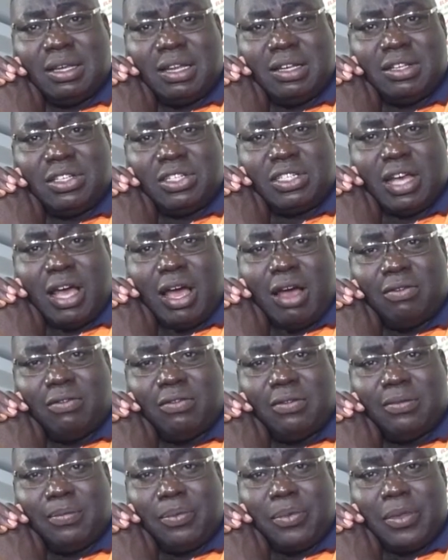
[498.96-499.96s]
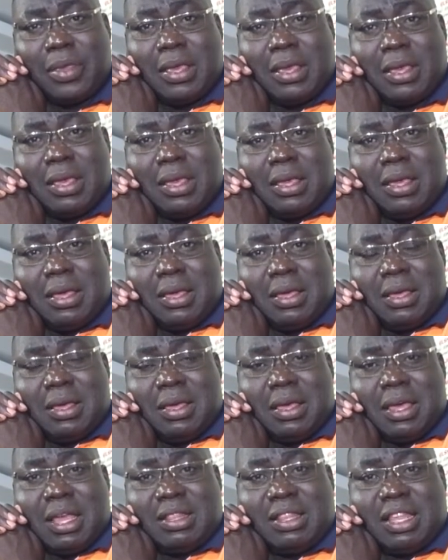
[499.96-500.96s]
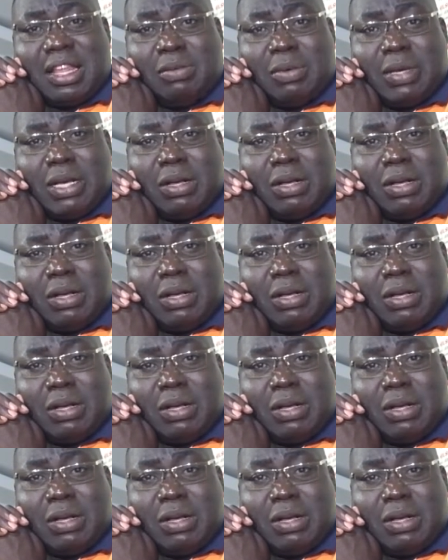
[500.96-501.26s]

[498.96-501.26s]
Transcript: and stuff. And then